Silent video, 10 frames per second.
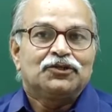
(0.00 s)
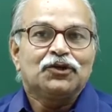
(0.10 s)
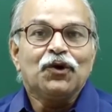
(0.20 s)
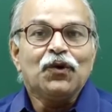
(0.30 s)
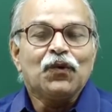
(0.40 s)

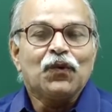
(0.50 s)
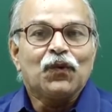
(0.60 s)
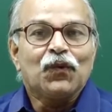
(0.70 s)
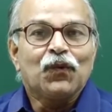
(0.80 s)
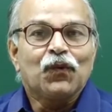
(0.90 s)
So,
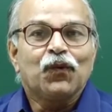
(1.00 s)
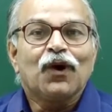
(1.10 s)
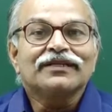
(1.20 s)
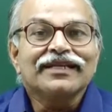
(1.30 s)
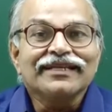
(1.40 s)

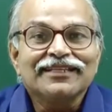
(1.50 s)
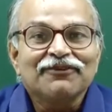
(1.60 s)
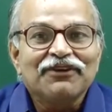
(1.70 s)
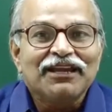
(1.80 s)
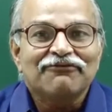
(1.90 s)
what is
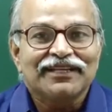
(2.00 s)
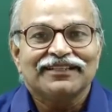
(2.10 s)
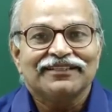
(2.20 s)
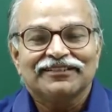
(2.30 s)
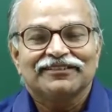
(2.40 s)
the
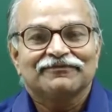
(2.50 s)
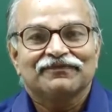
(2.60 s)
wavelength